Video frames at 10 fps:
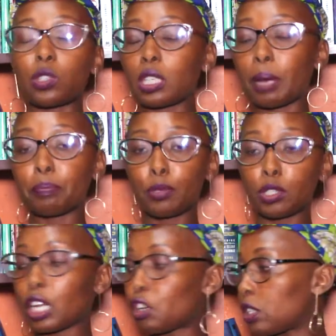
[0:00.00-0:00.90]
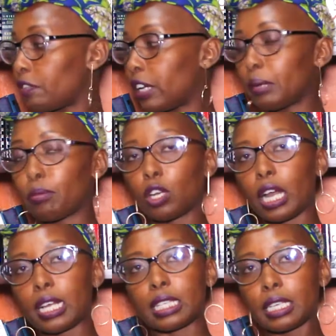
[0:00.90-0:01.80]
some books are not
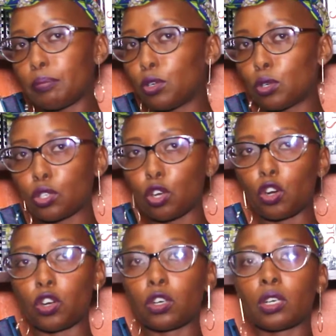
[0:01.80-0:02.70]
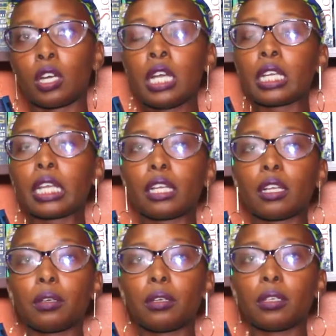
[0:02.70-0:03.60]
available as ebooks or
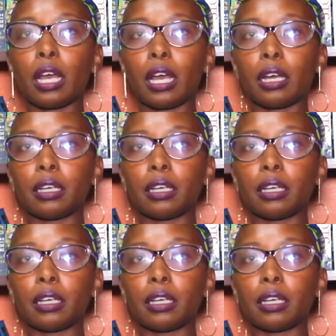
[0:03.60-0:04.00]
Kindle